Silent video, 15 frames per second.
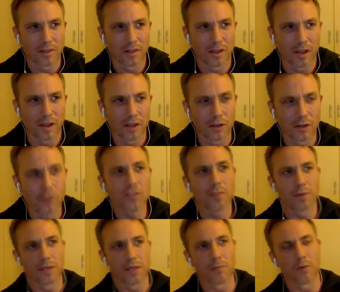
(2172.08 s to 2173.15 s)
I used to
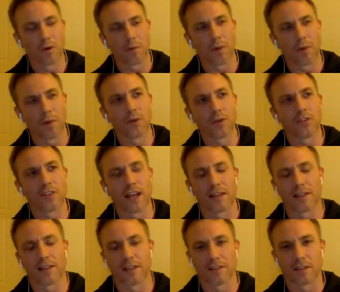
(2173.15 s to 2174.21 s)
be more opposed to
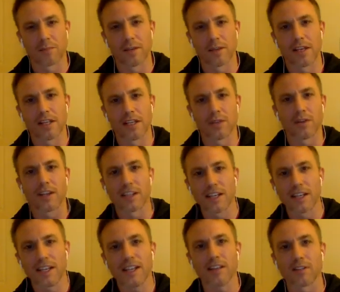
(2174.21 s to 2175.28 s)
athletes competing
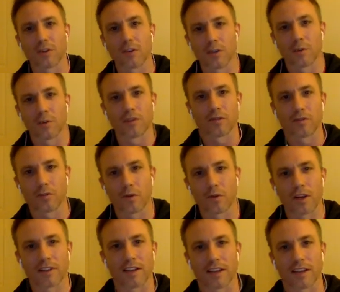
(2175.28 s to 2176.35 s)
regularly. I thought it was
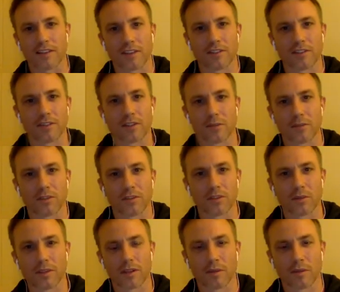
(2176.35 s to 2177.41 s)
quite taxing for them to
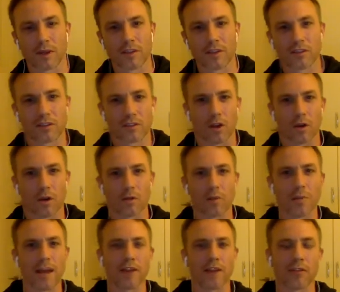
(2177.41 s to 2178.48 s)
do it. And I used to hold
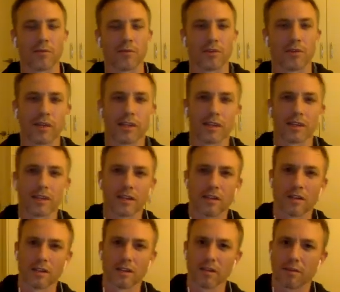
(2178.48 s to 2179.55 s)
them back from doing it
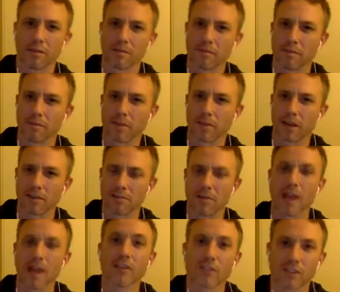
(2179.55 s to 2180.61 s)
as
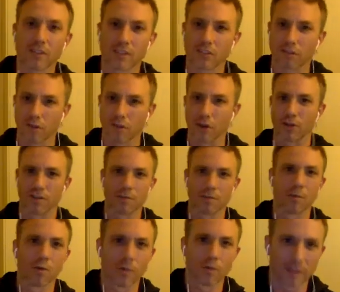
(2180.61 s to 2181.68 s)
much and just focusing
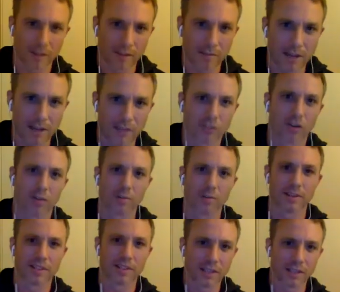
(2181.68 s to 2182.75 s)
more on like the major comp in
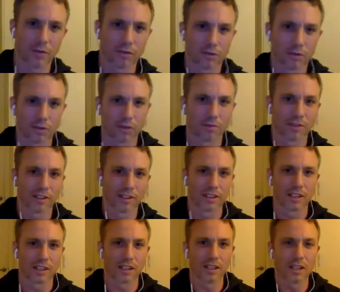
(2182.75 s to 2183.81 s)
the year or 2 comps in the
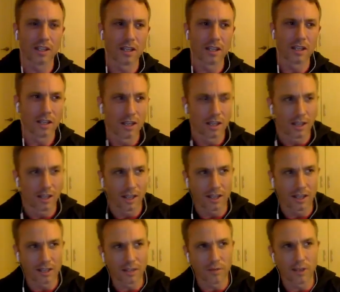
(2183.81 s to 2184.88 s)
year.
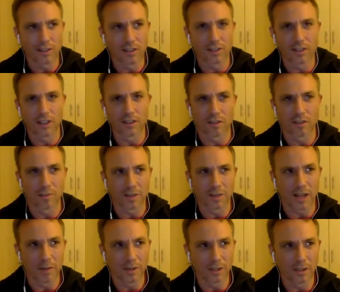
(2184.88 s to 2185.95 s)
And in recent years, I've
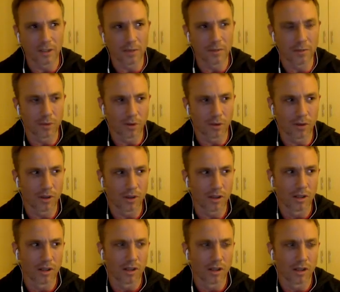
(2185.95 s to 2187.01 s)
become a little bit more
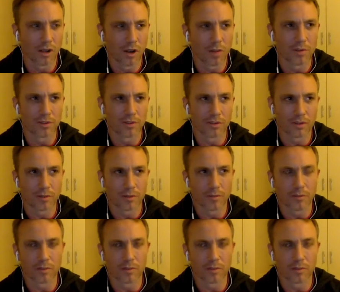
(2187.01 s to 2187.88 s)
open to them